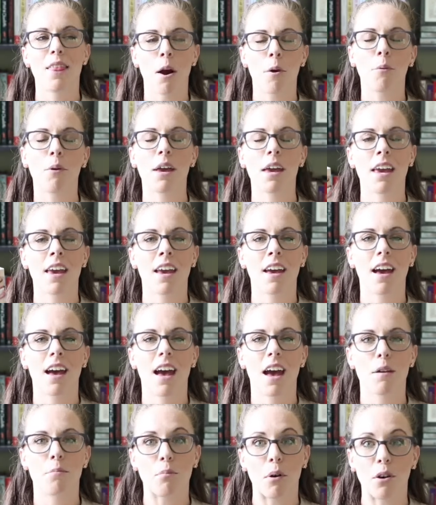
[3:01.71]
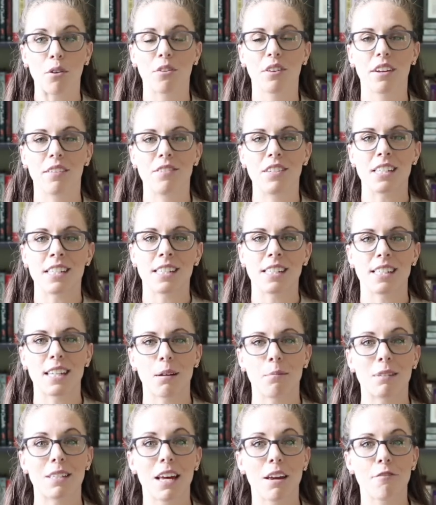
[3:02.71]
that we had both lived in the
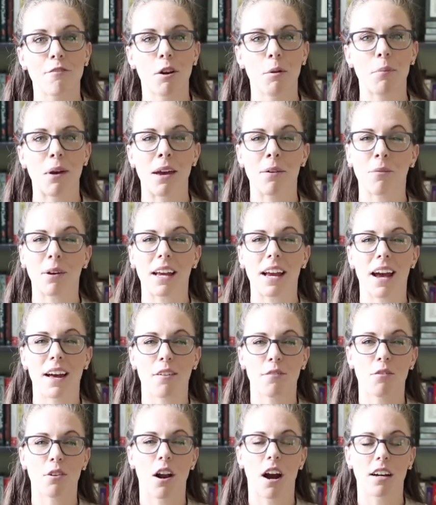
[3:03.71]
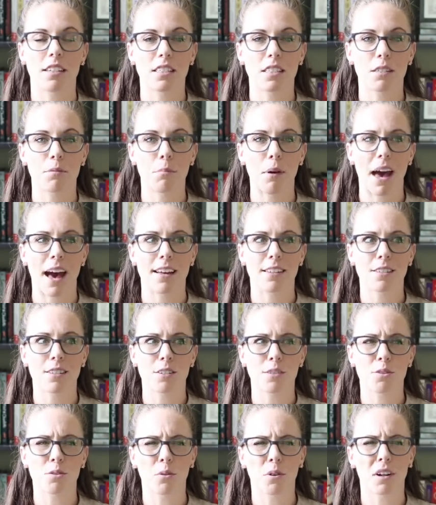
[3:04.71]
same state for a bit, and we kind of crossed
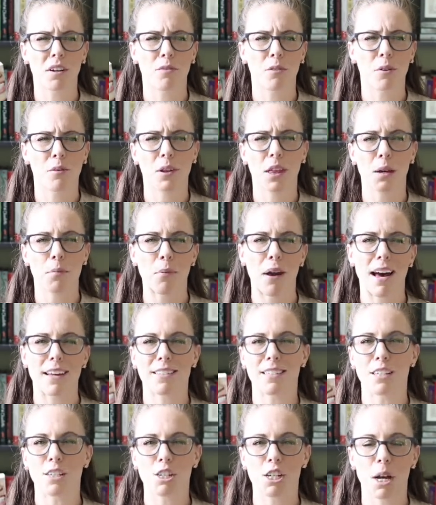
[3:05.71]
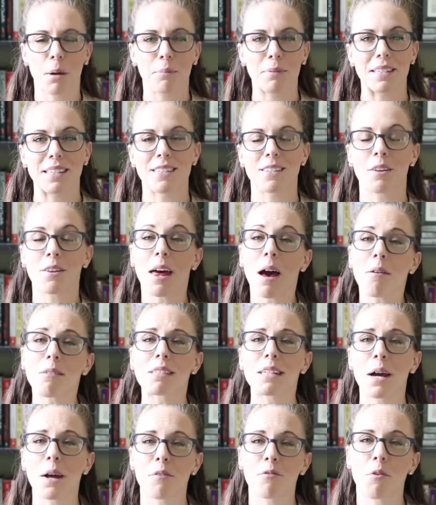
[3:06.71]
paths, sort of, we were like passing ships, and so that
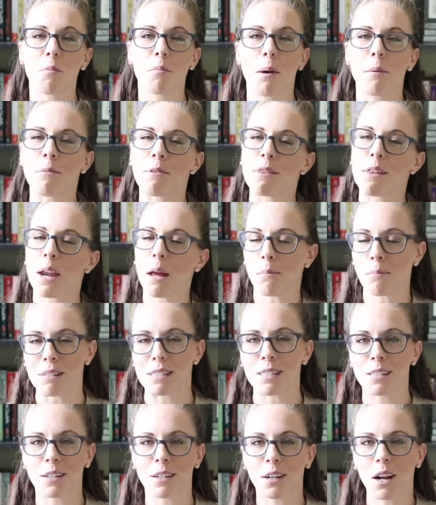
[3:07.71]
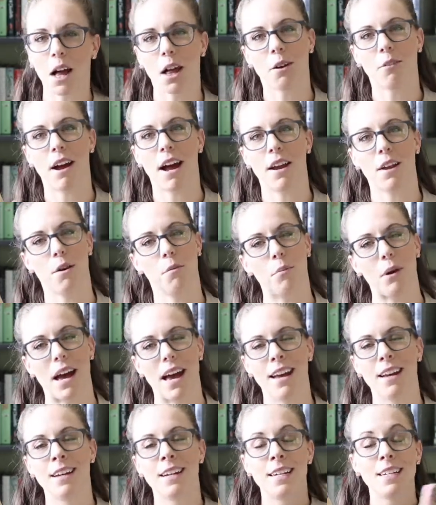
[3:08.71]
was kind of a bummer that I missed her in Colorado,
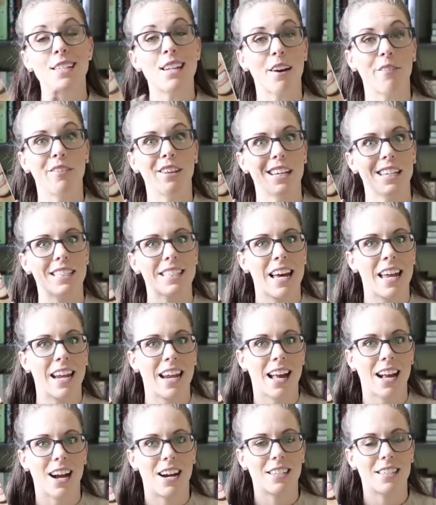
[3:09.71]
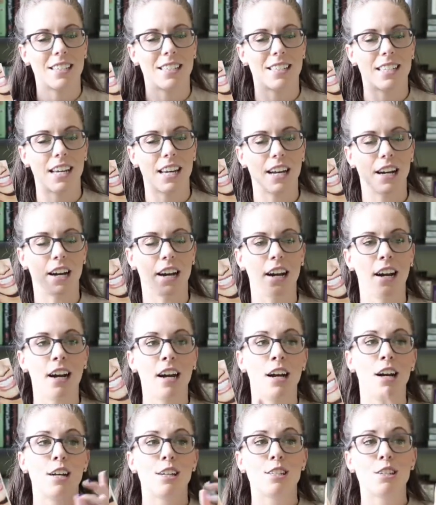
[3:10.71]
but definitely excited I got to see her.
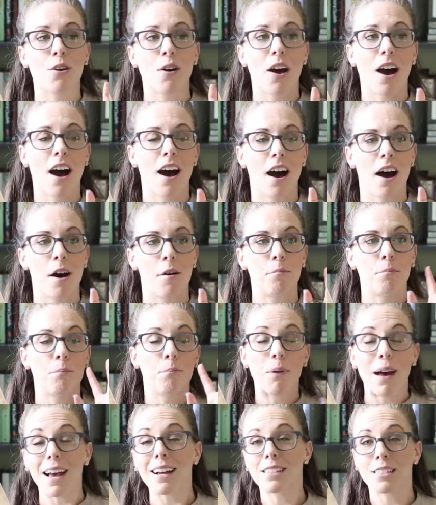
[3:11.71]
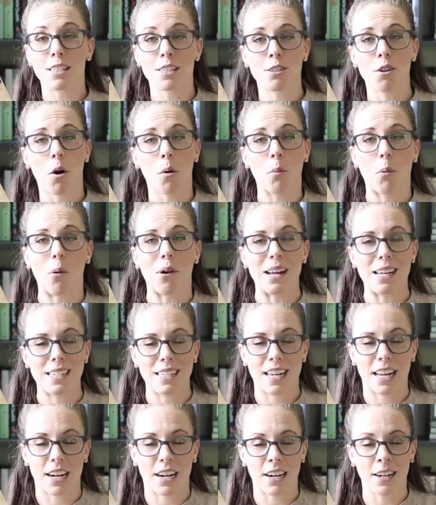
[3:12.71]
So um, back to this whole point
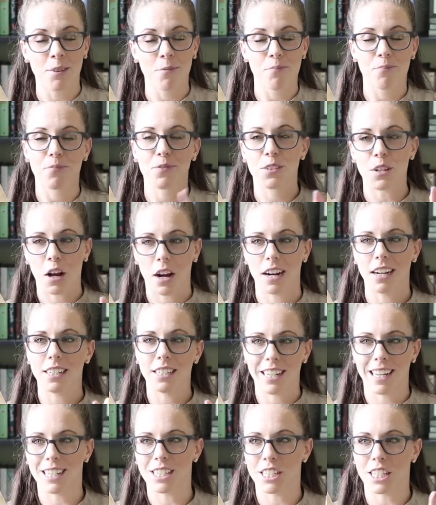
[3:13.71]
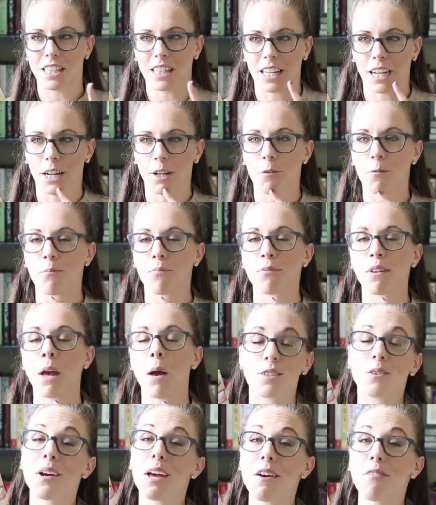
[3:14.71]
here, sorry, tangent there.
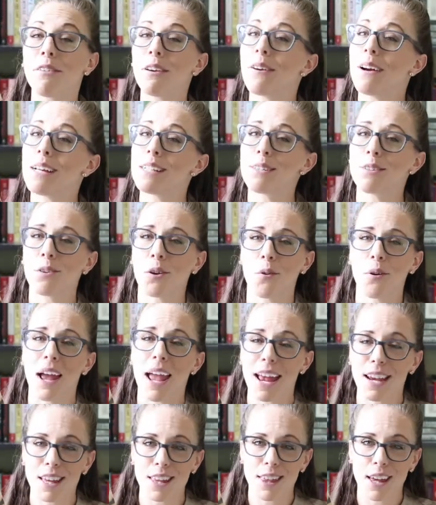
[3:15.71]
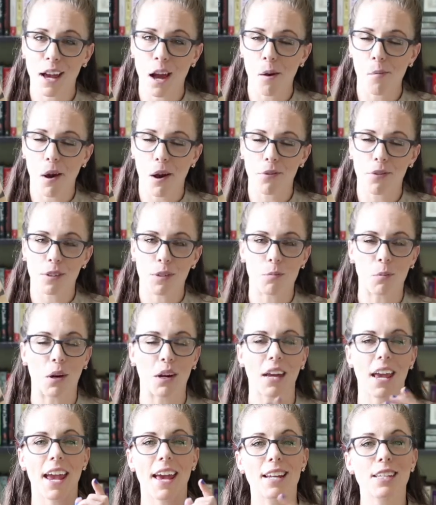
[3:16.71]
So if you guys don't know anything about this
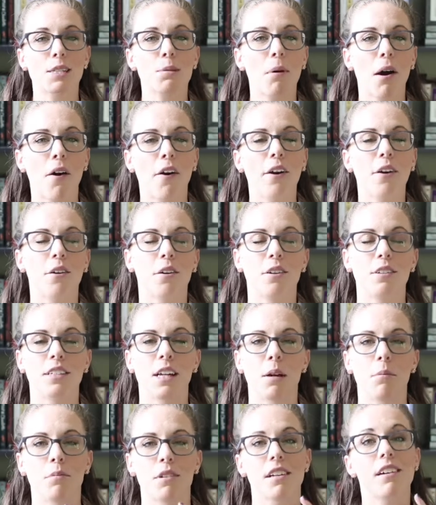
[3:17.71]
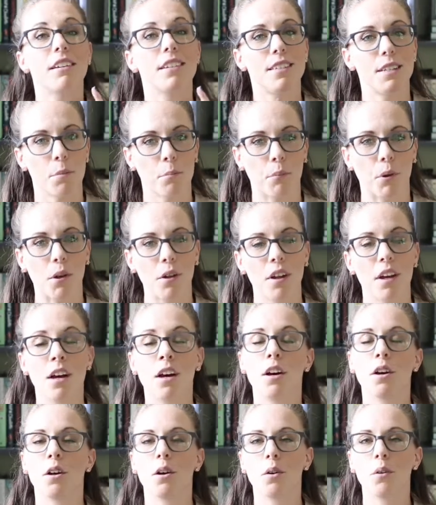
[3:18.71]
book, it is about a girl named Dimple
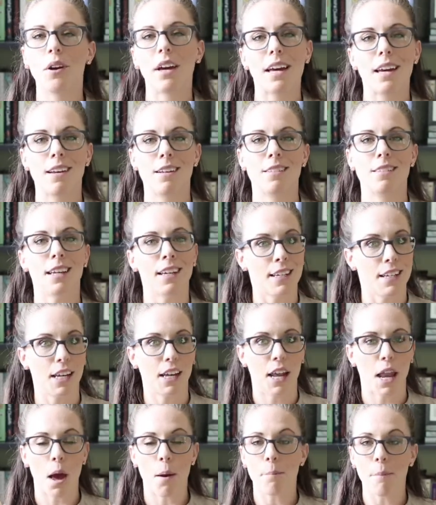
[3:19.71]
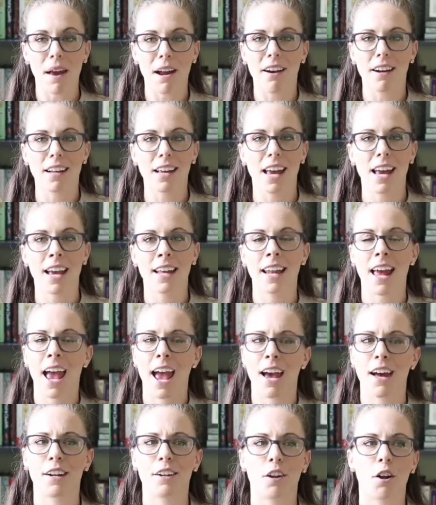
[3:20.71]
who is Indian American,
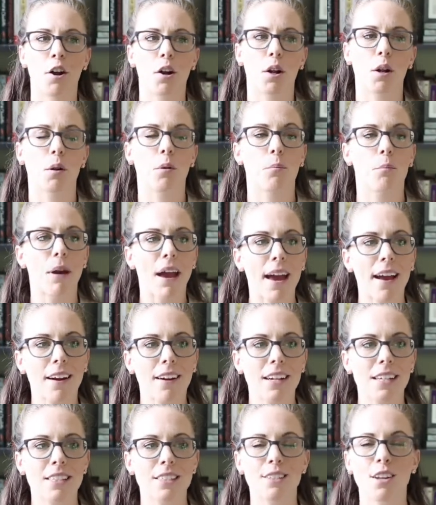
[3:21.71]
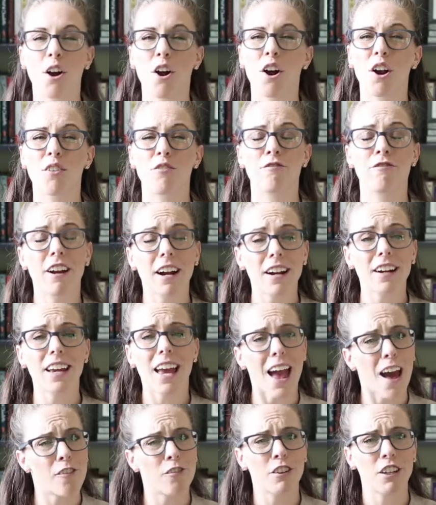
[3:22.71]
and her parents are very
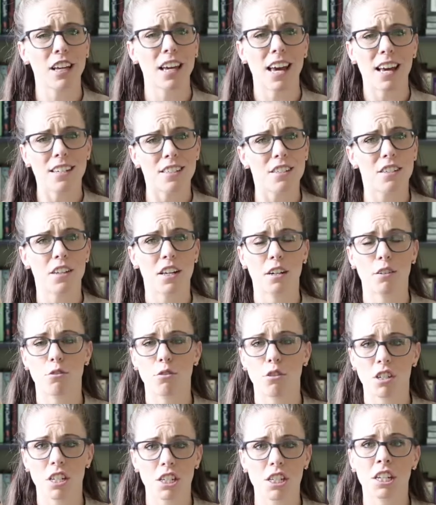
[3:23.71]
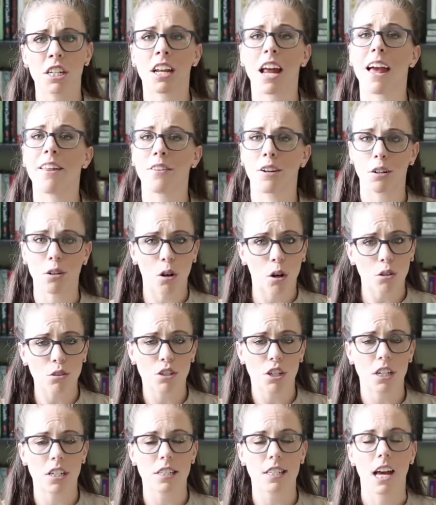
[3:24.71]
heavily into their tradition and their
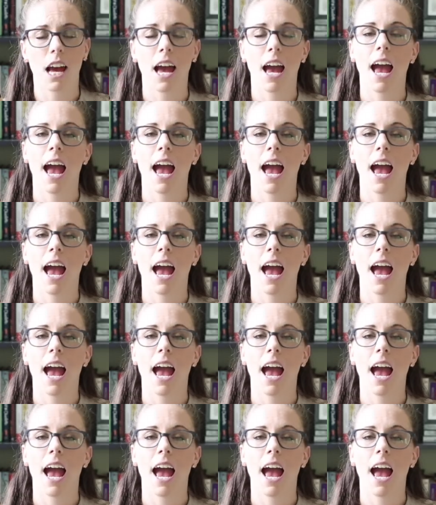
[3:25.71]
cultures,